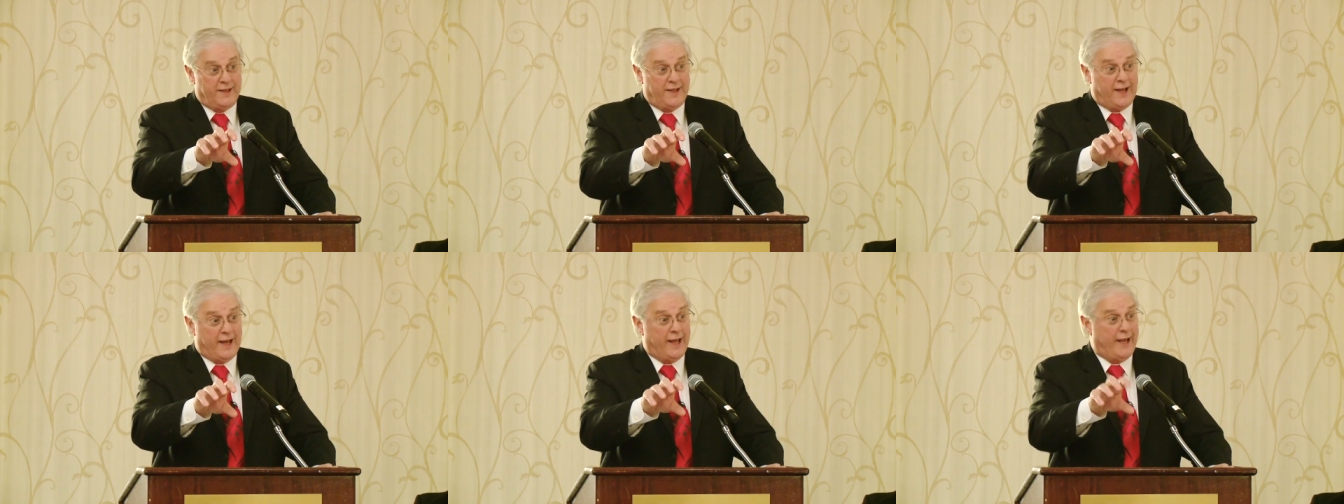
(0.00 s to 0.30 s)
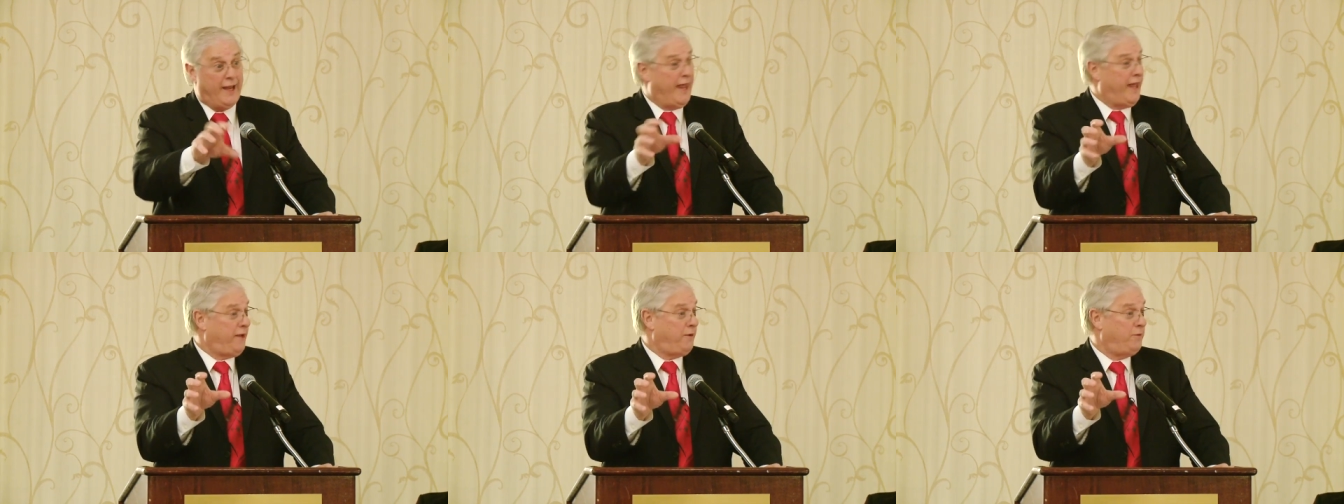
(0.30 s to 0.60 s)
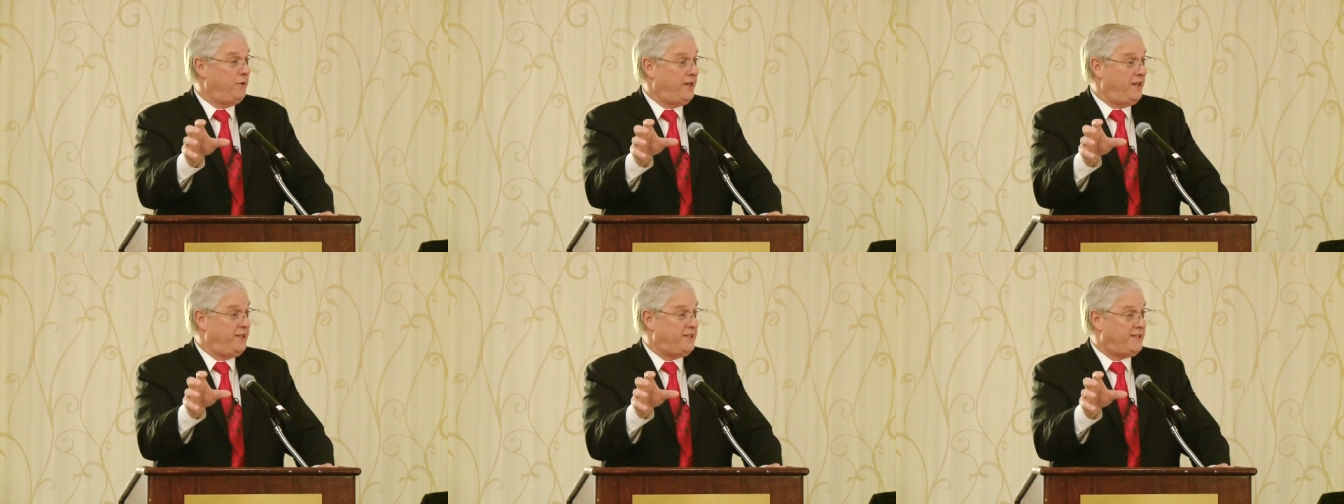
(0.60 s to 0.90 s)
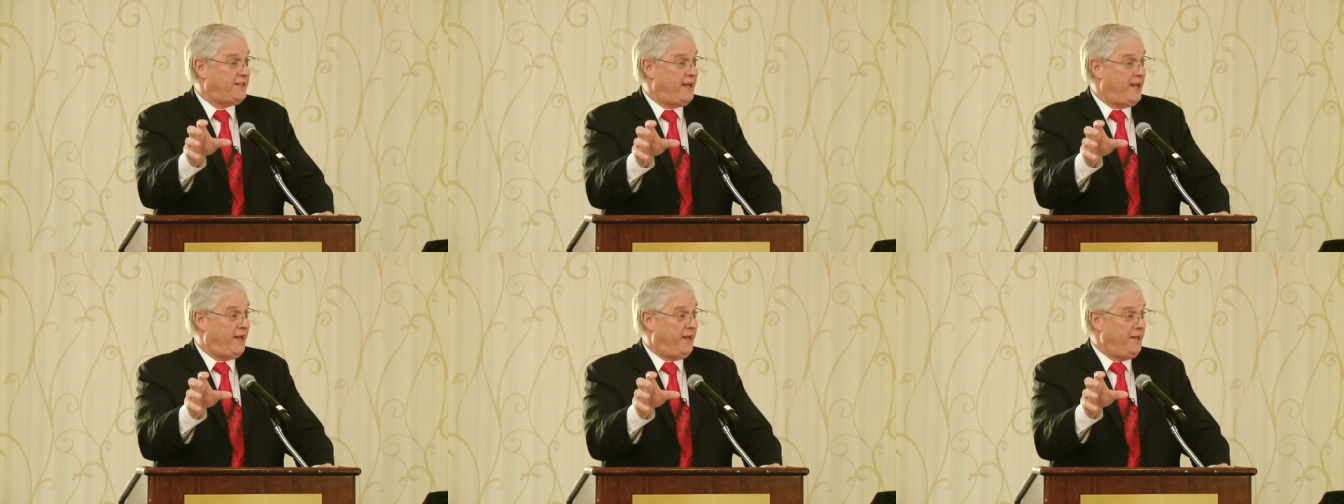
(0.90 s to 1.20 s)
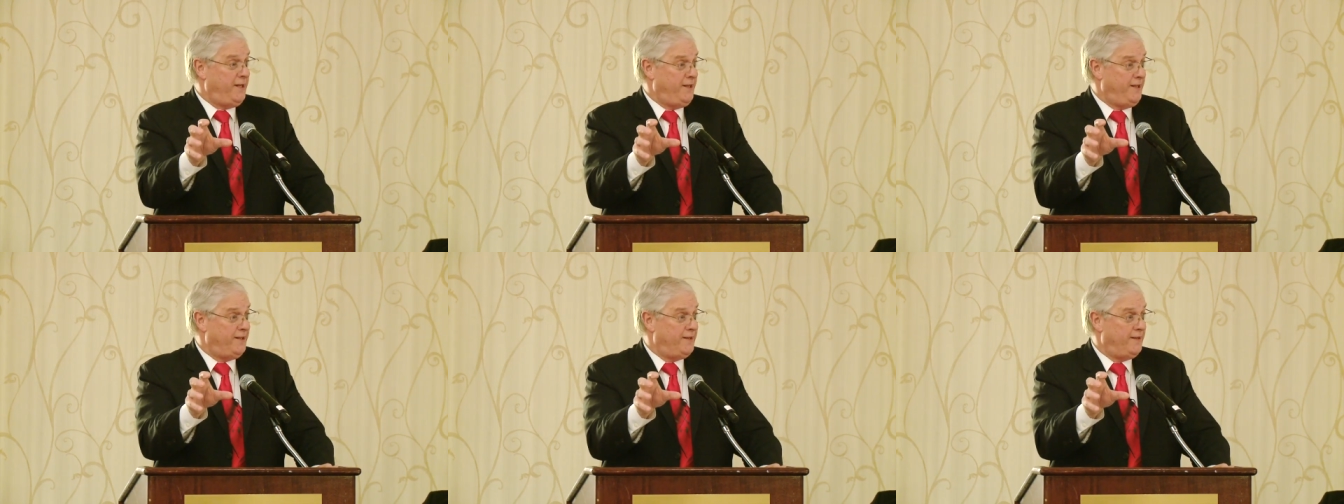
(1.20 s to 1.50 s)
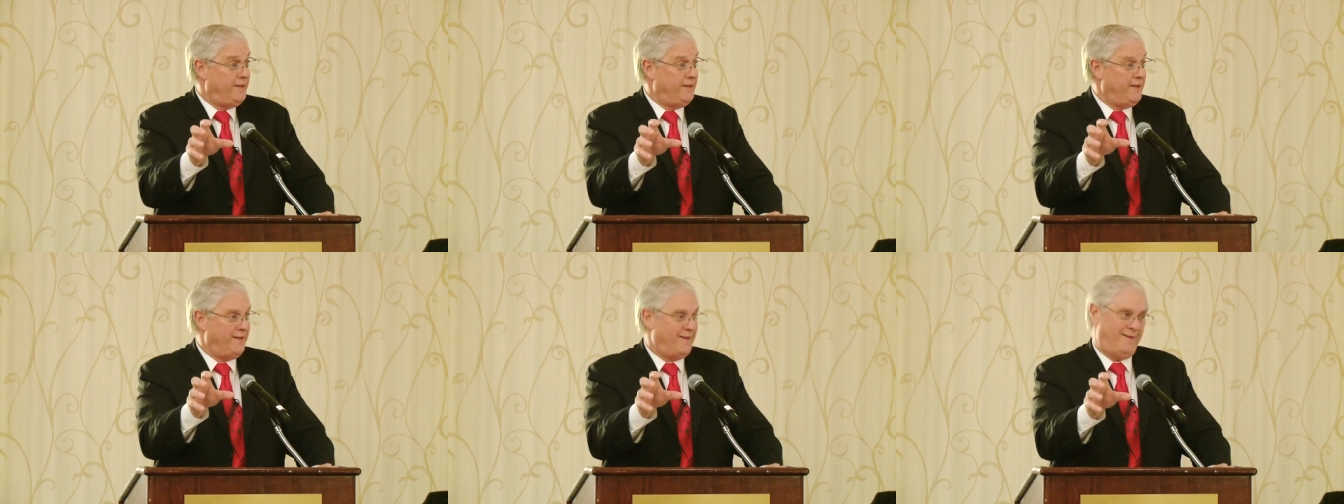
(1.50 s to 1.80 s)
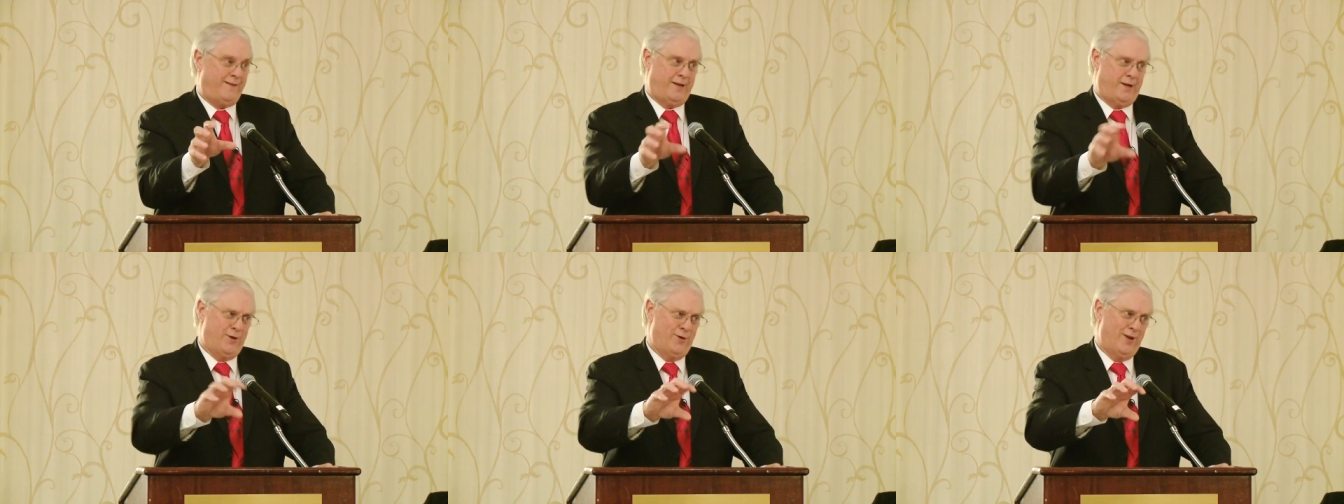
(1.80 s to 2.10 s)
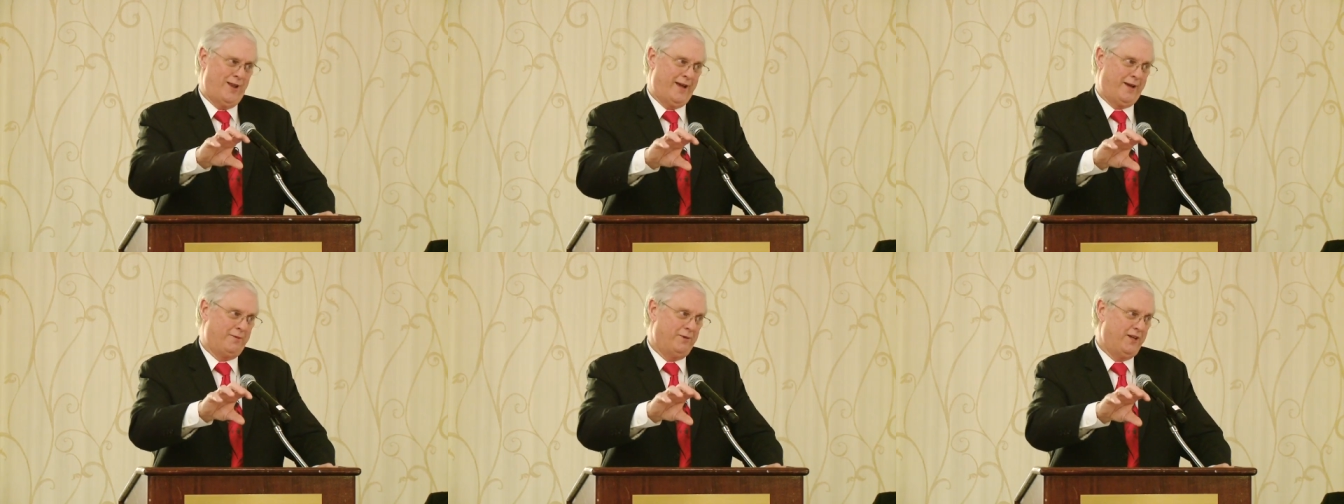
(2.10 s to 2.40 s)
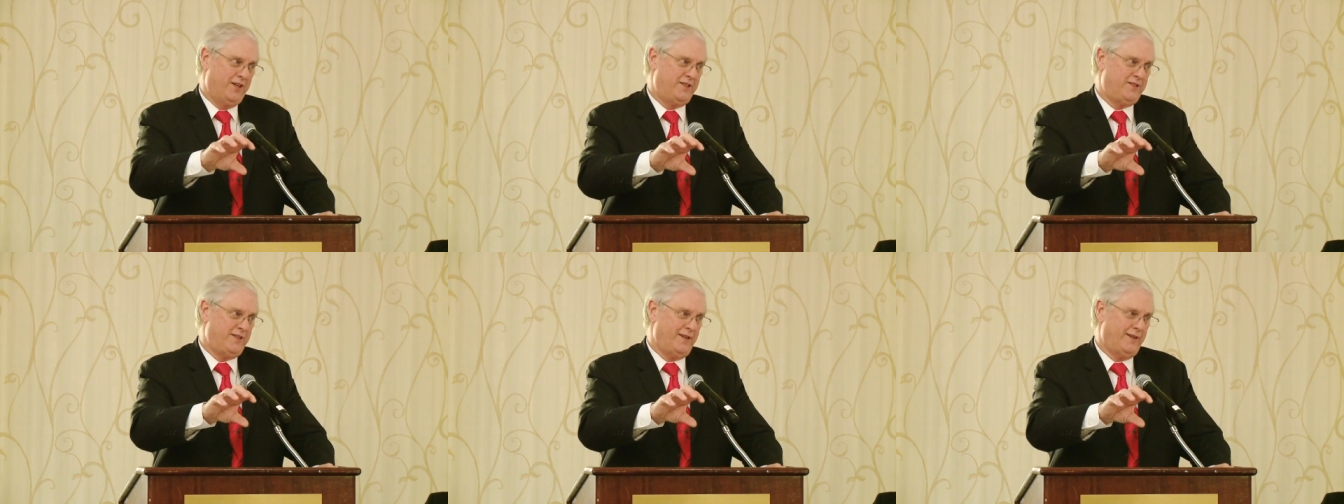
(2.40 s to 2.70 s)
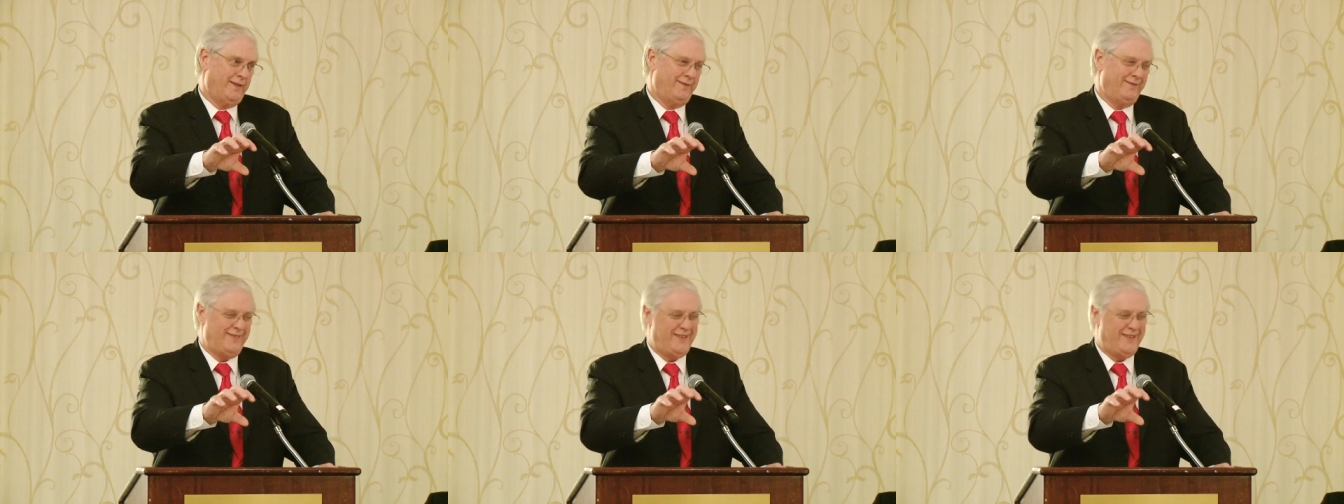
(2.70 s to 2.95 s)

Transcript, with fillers: I like what he's saying. I don't like what he's saying.